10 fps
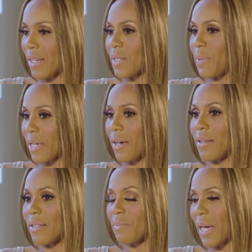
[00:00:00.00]
that's
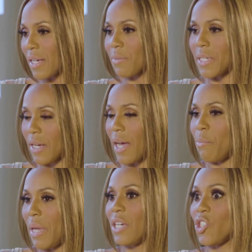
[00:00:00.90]
because my husband and I
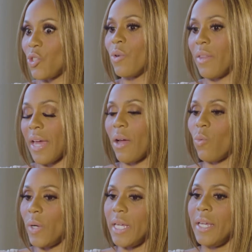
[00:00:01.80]
make sure
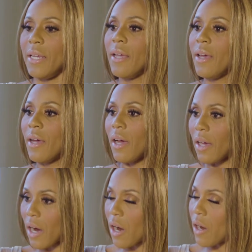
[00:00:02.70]
that we
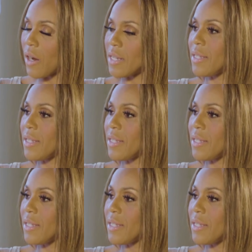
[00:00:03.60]
are a